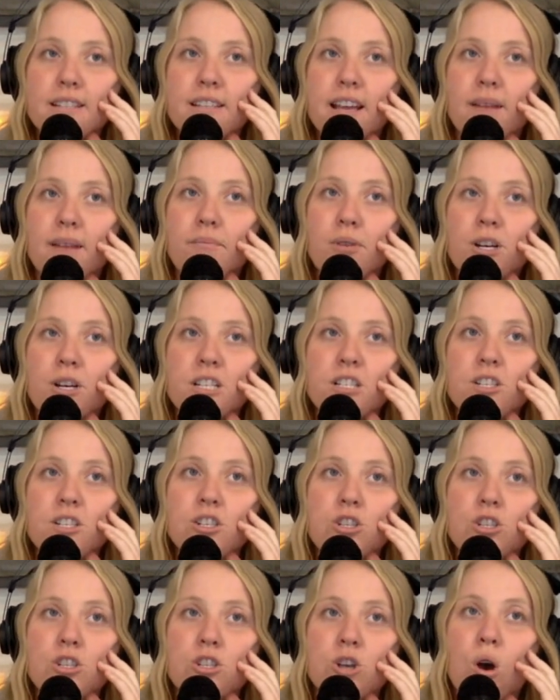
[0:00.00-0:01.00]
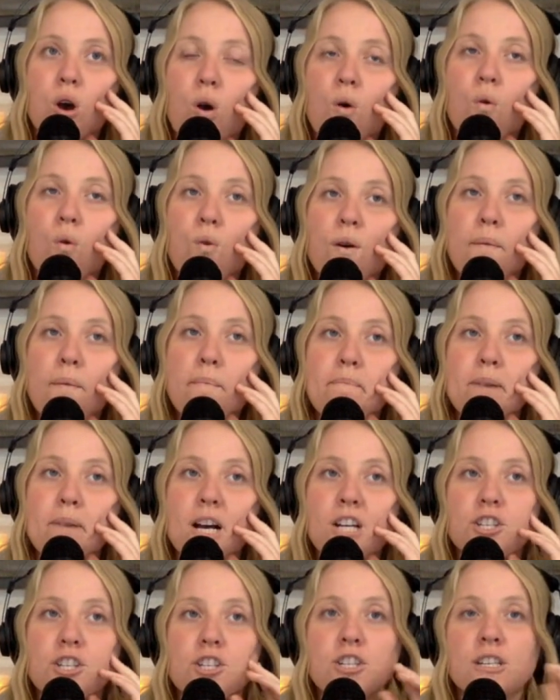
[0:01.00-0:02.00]
and put so
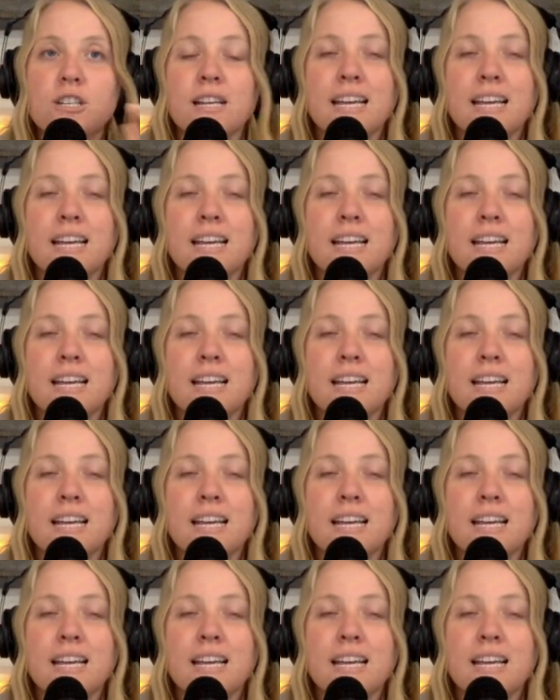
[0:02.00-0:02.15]
much